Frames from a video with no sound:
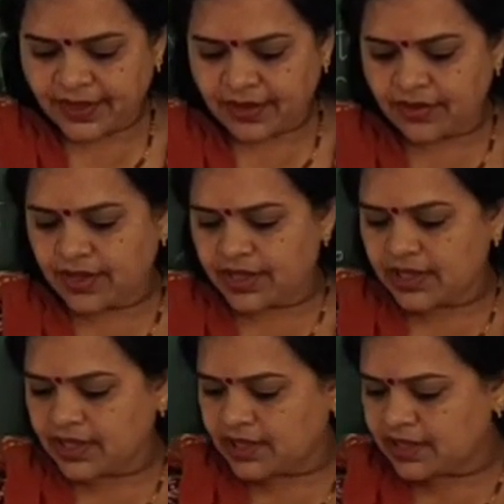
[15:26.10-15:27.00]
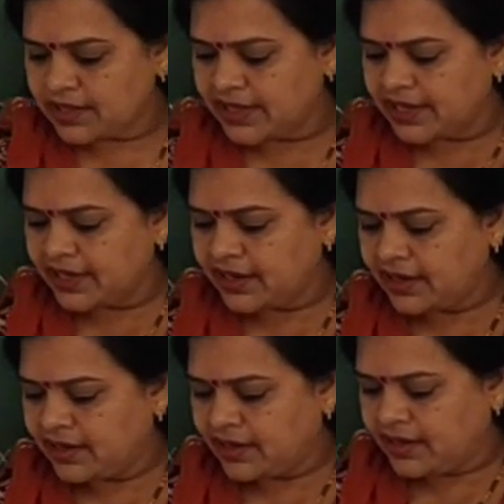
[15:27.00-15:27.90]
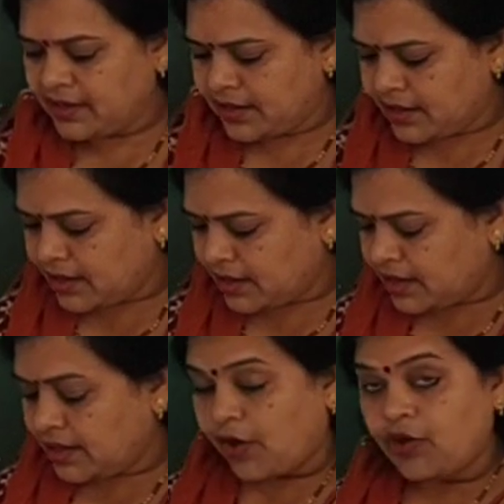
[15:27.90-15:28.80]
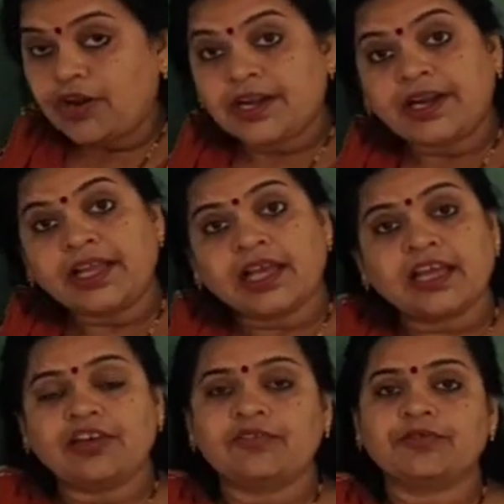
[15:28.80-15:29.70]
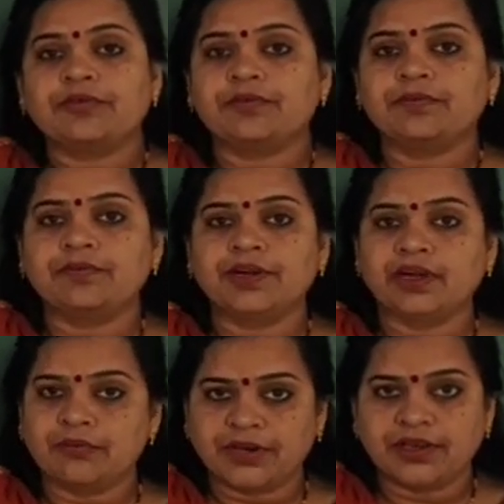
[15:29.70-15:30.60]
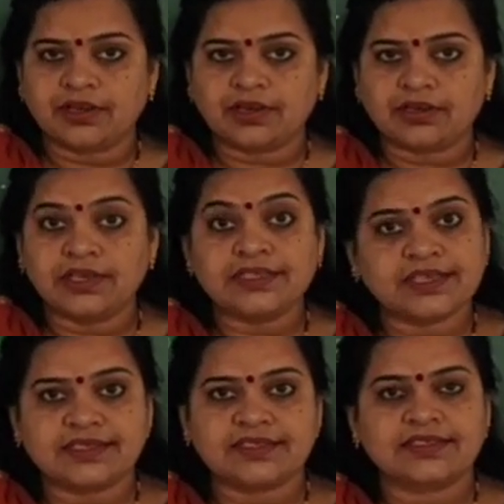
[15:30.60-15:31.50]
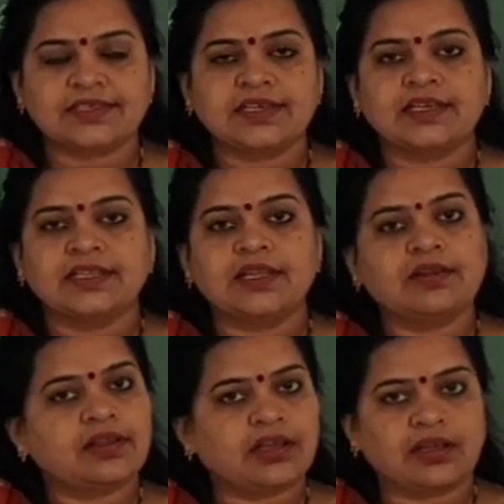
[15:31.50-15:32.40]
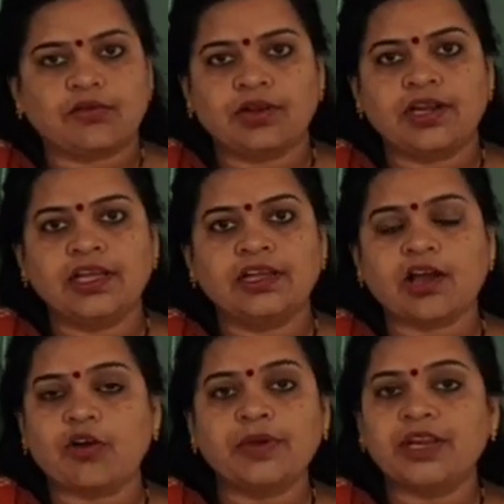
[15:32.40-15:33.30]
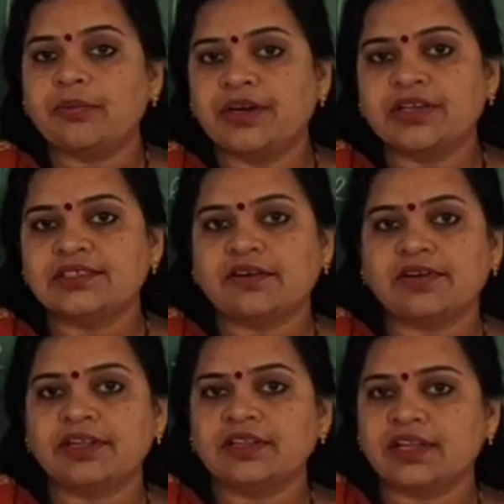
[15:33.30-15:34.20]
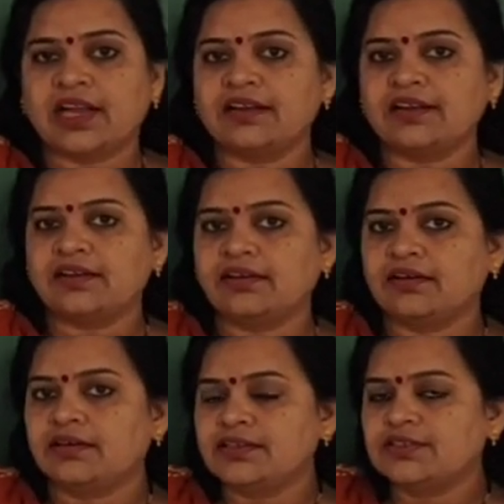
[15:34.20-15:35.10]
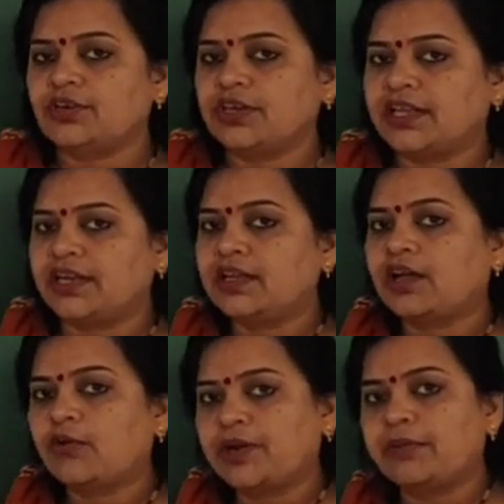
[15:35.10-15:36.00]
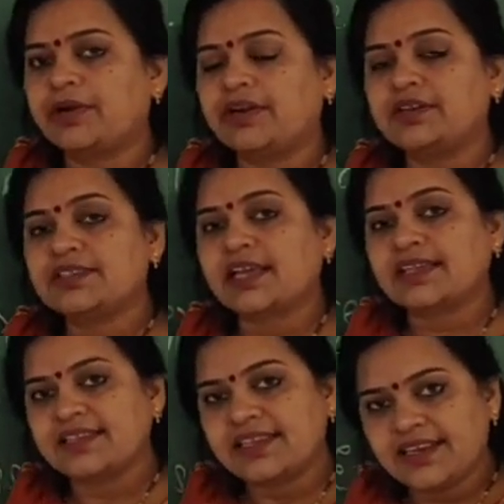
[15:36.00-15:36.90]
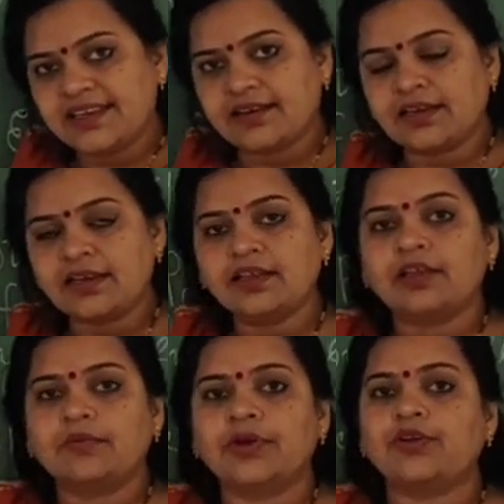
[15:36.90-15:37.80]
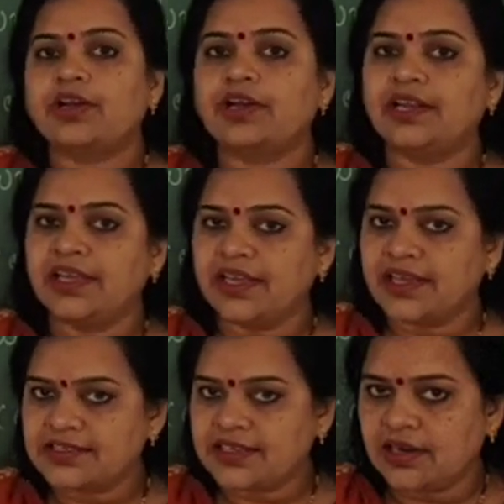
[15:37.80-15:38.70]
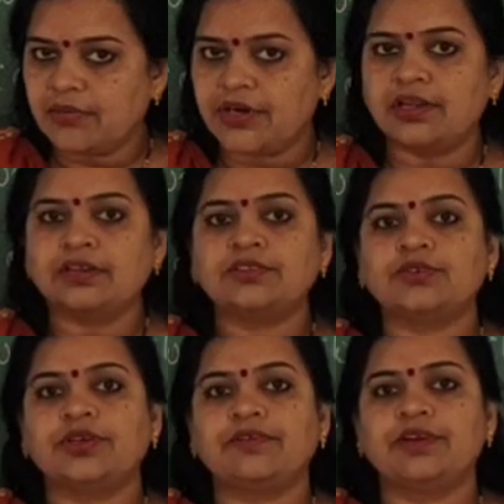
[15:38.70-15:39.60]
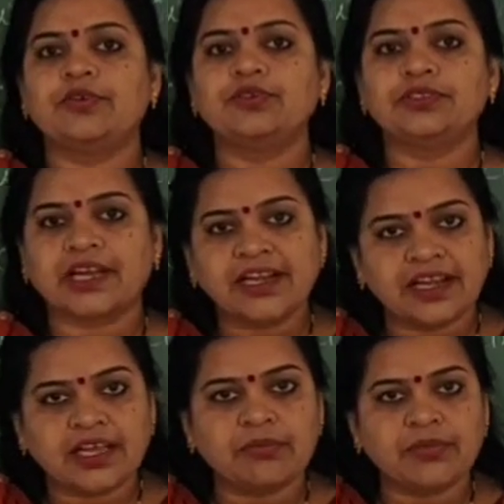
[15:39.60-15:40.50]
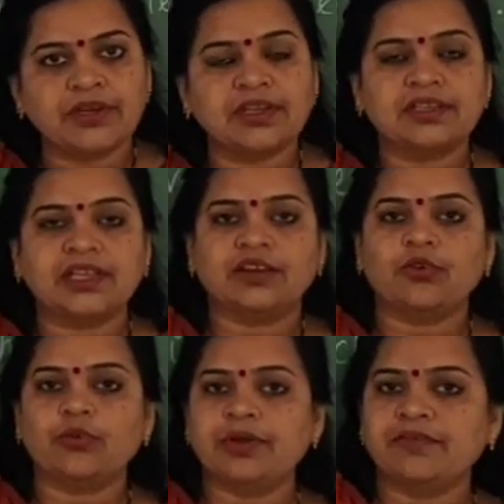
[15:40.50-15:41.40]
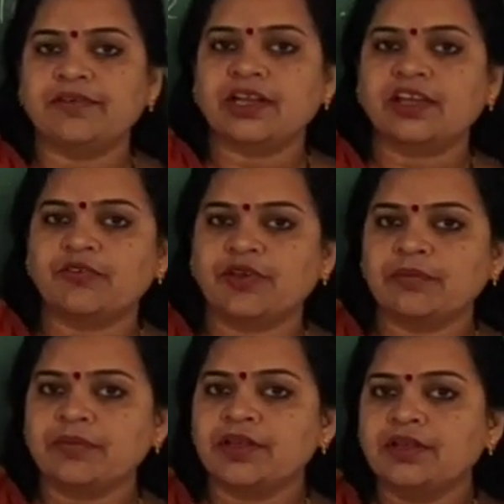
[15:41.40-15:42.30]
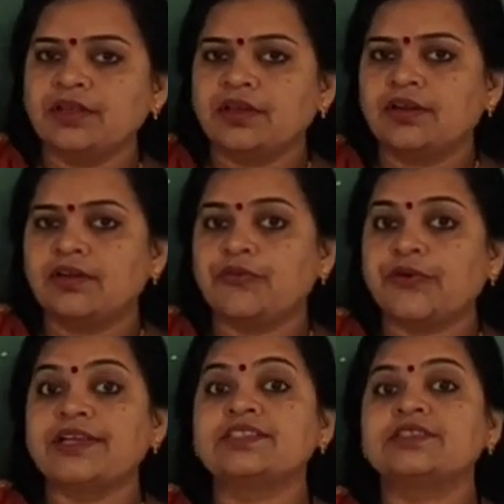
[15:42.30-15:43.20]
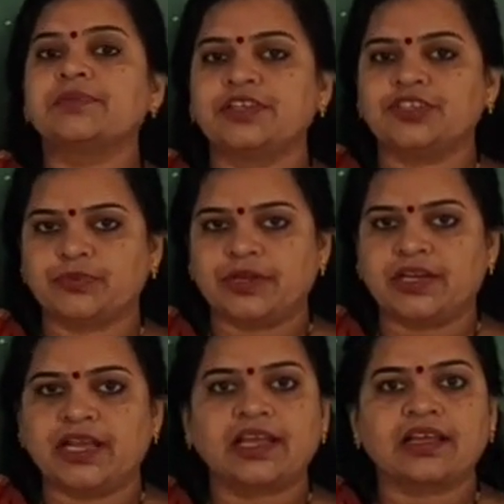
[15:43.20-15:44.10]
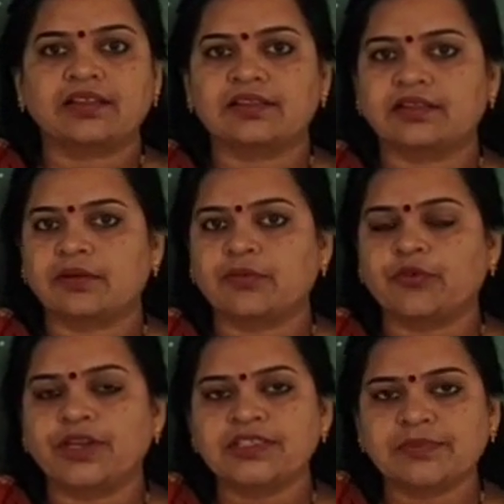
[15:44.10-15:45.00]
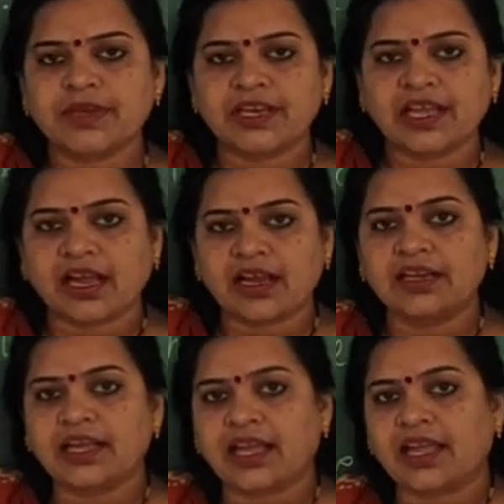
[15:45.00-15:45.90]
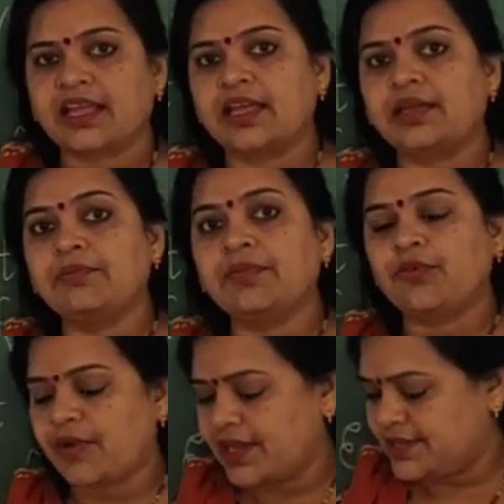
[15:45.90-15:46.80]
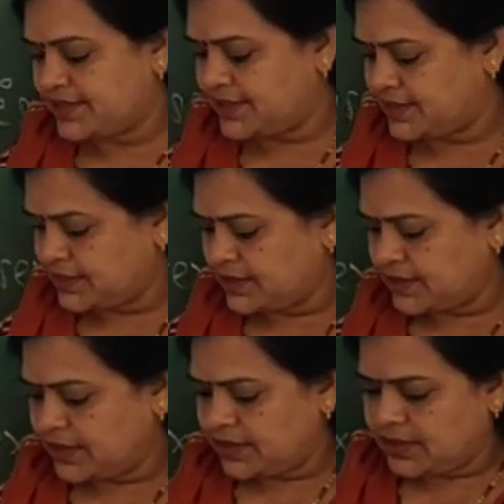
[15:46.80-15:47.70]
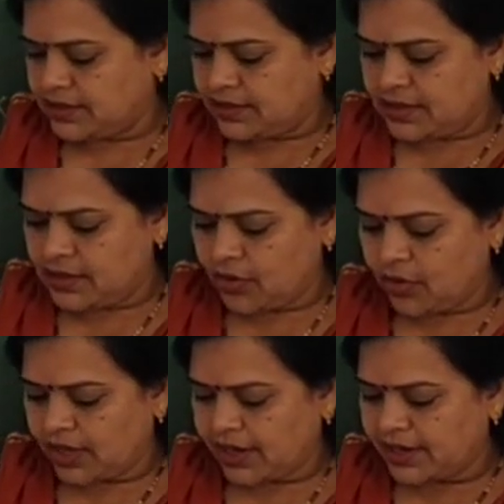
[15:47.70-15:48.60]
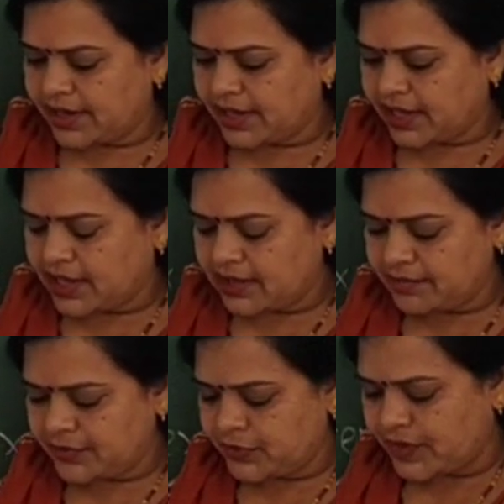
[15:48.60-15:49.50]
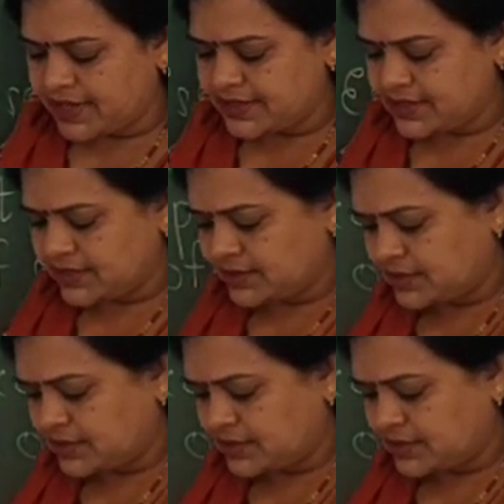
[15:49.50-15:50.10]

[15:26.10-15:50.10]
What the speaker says: Okay. Then already I have done murder. He says that already how many murders I have done, that he is not telling how many murders has he done, but already he has done murder, so he will do second time murder, then nobody will give him twice punishment. Like a policeman can't hang him twice. The law can't hang him twice.